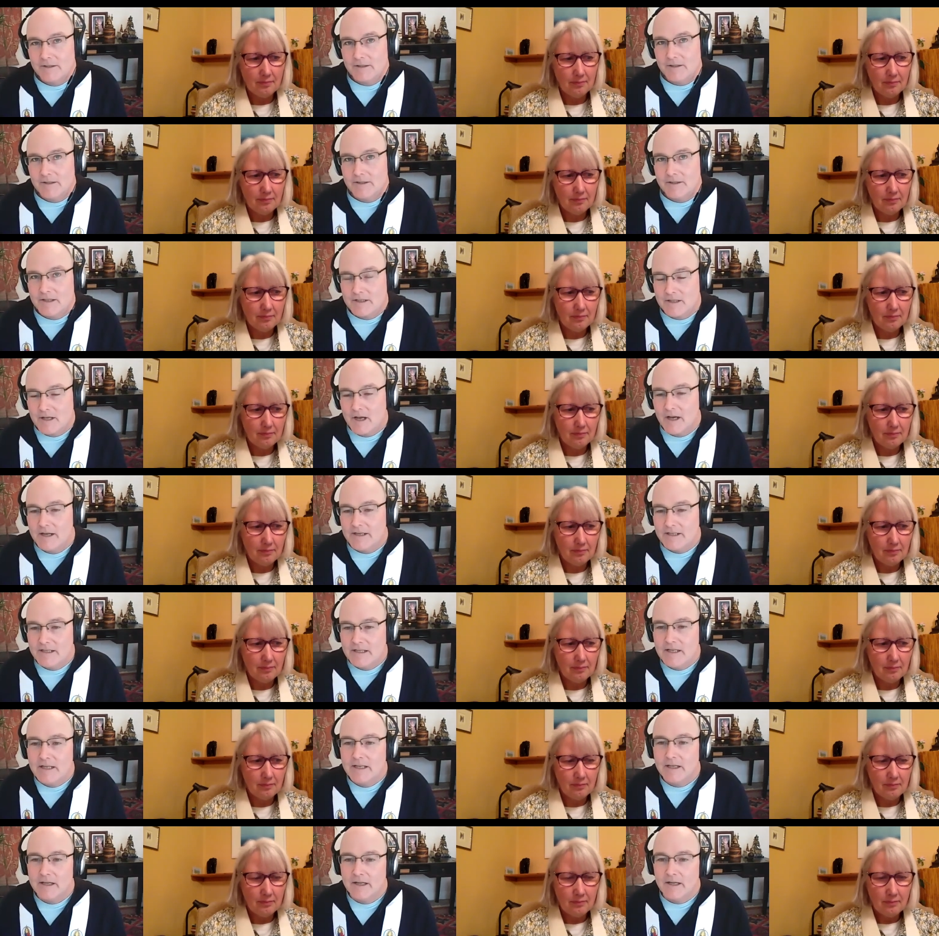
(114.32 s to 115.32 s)
Speaker 1: this
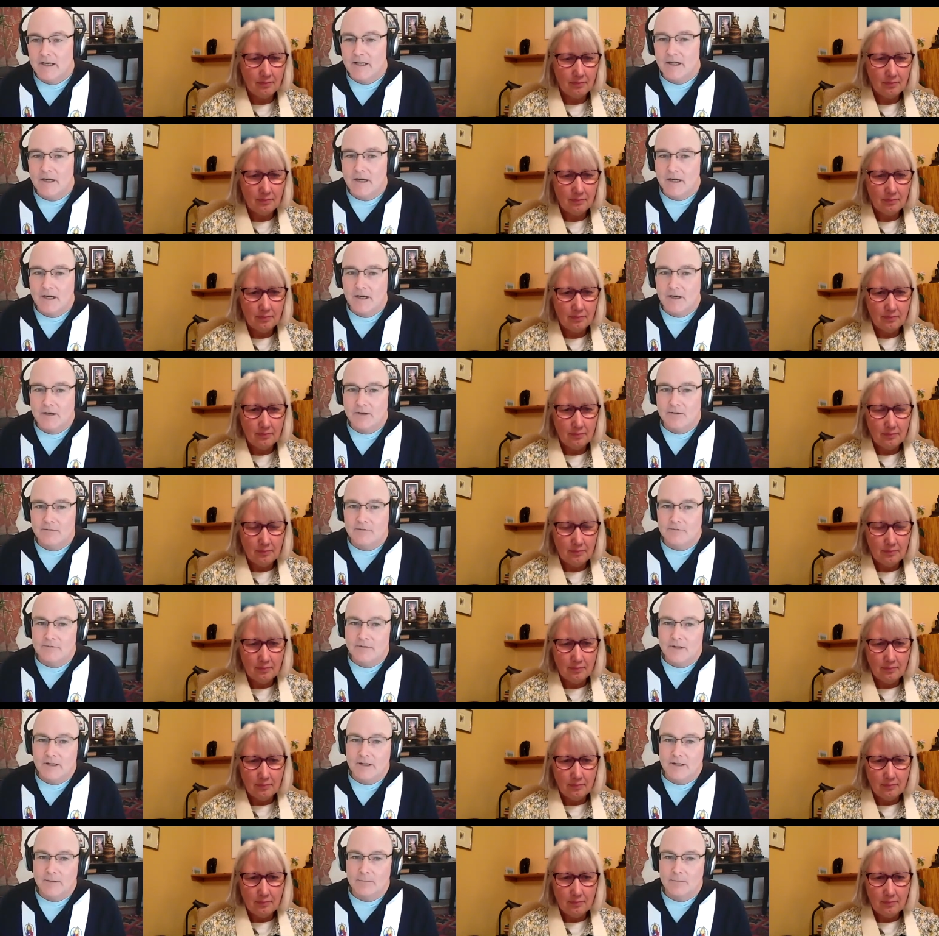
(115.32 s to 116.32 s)
idea of,
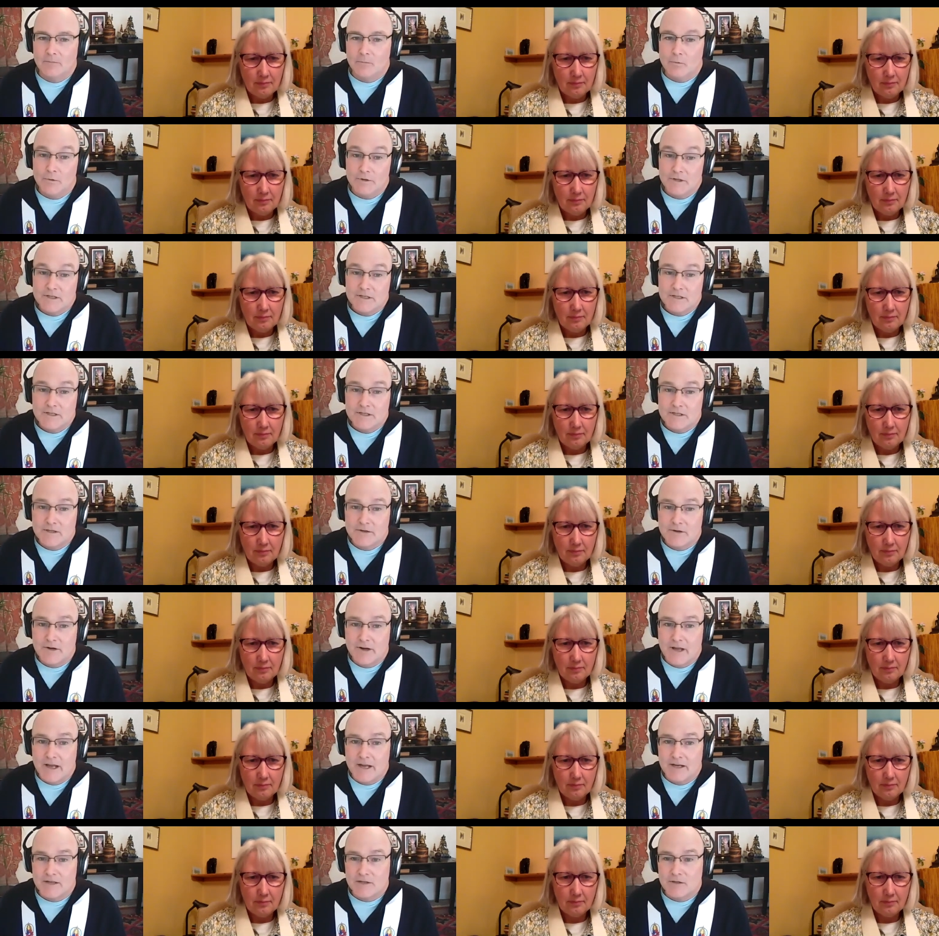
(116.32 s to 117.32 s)
well, this is
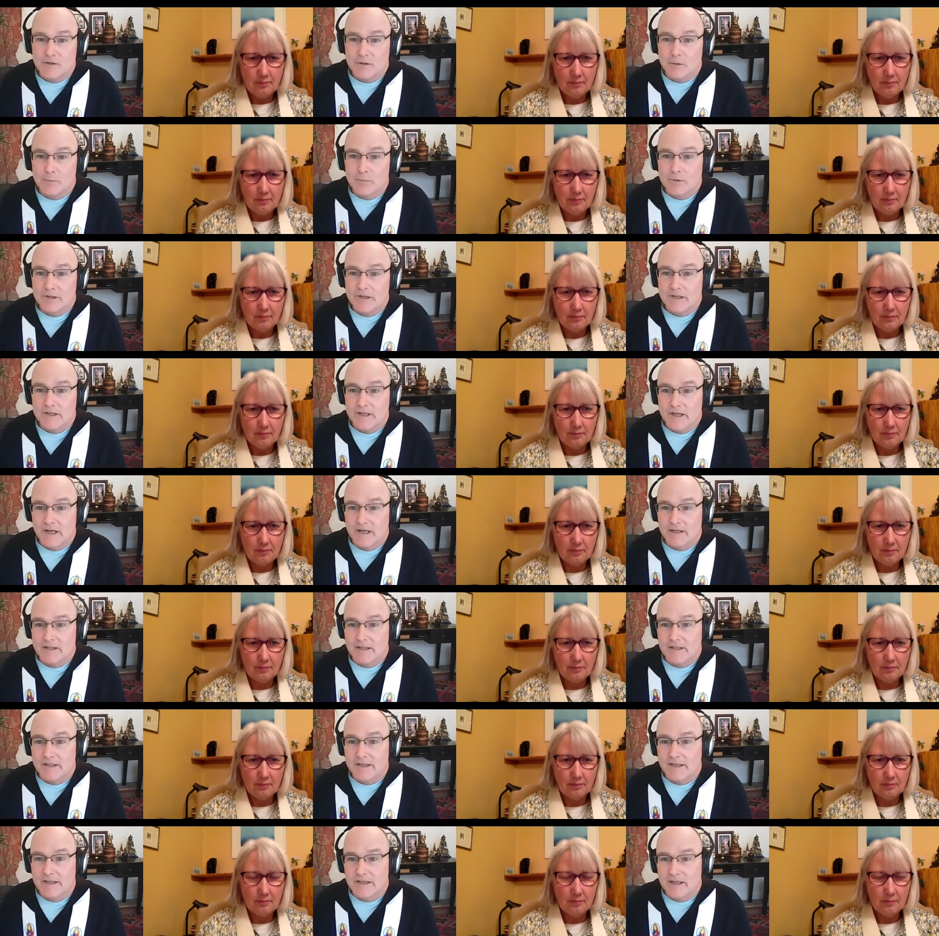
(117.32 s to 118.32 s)
International Buddha Day,
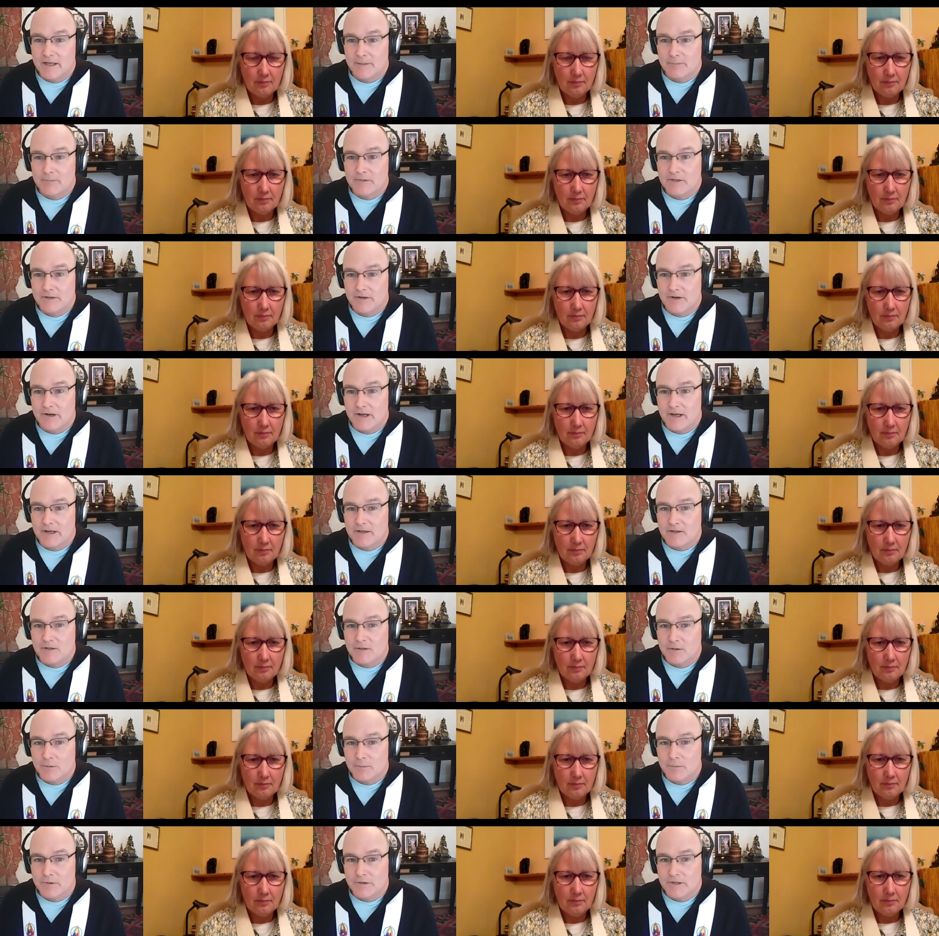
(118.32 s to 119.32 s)
the lead up to
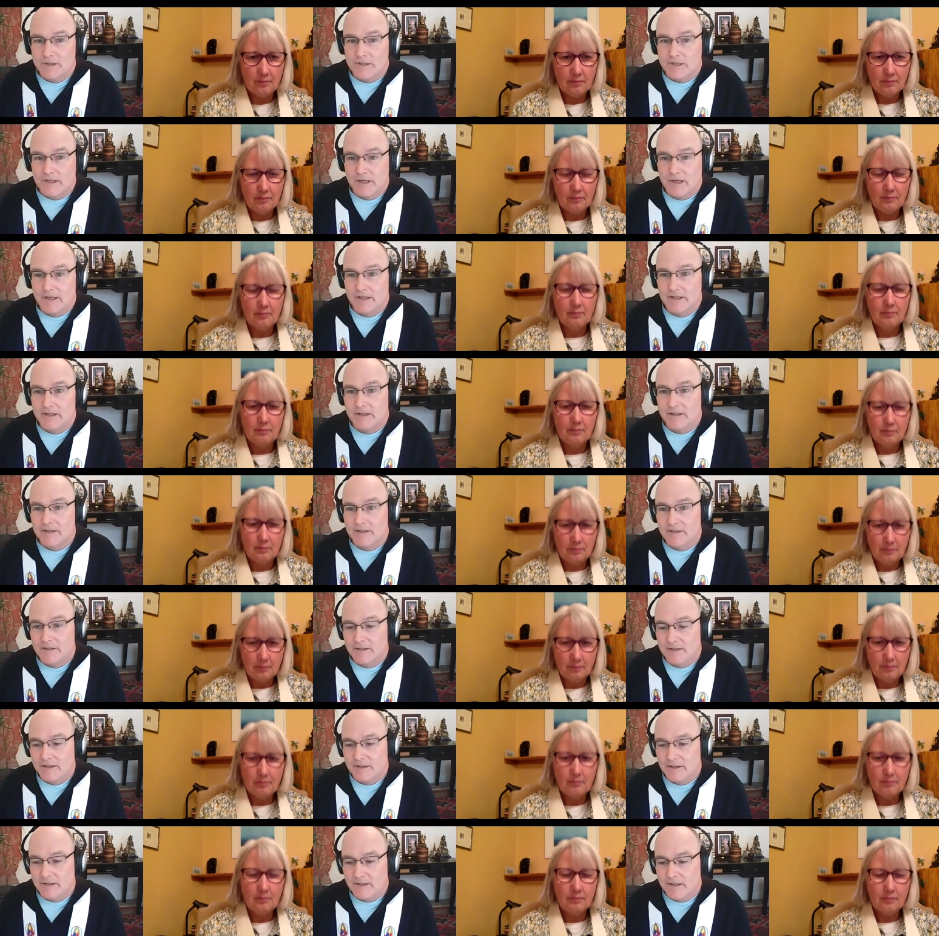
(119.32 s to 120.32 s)
International Buddha Day. And
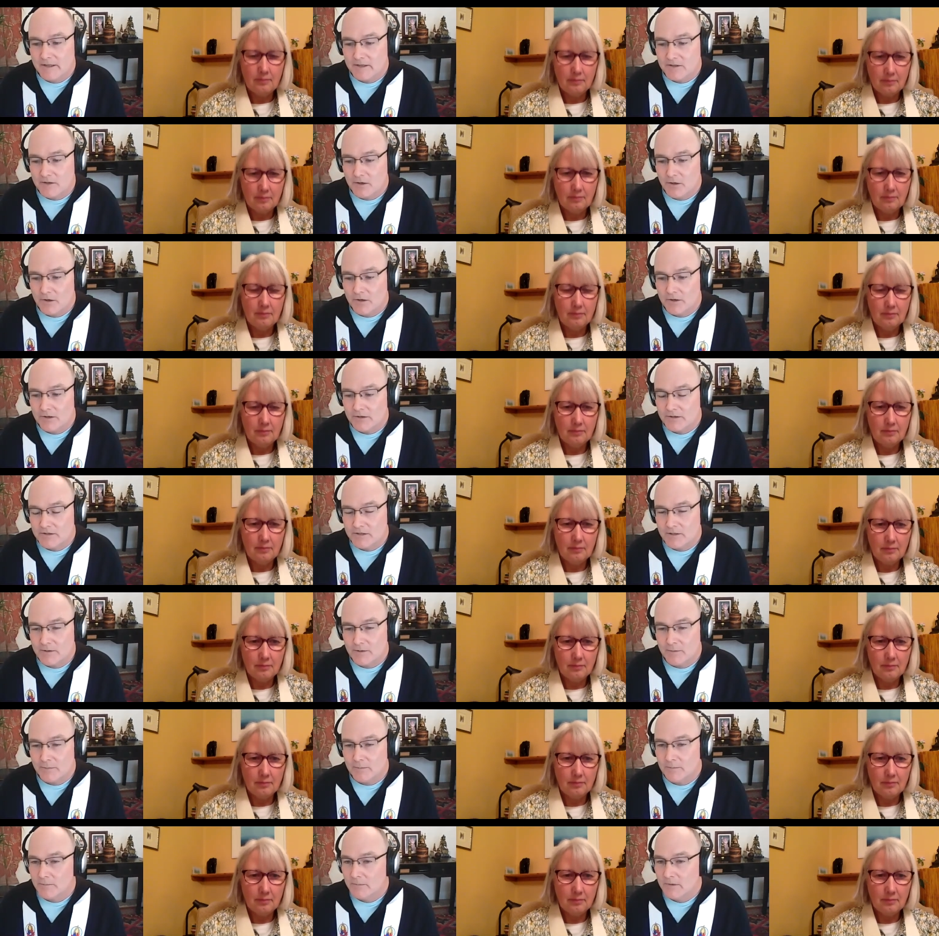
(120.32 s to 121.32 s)
these are
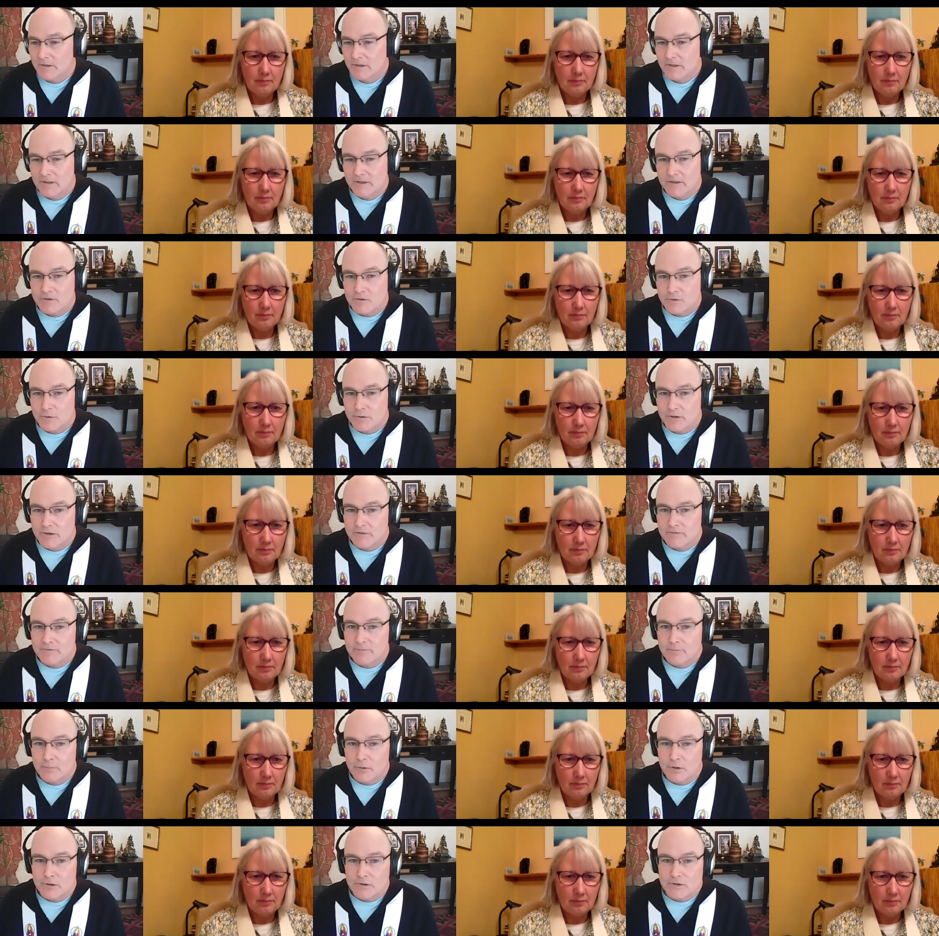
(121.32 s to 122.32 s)
some sort of
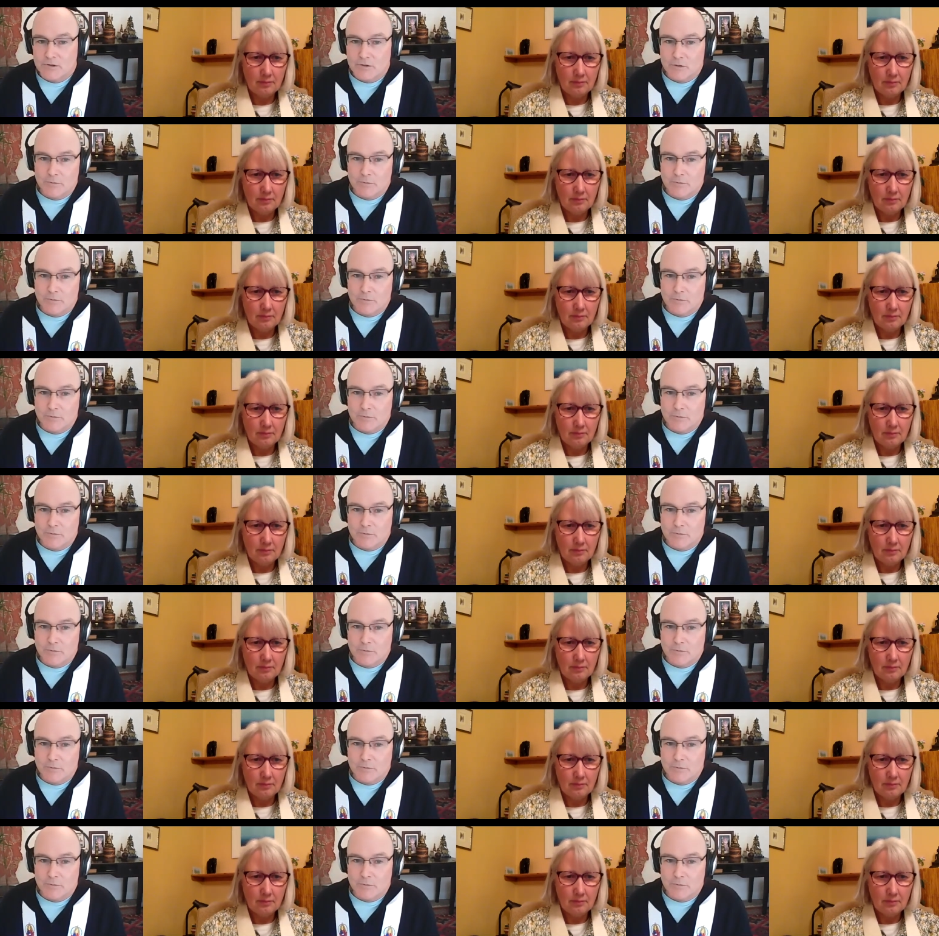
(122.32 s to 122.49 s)
personal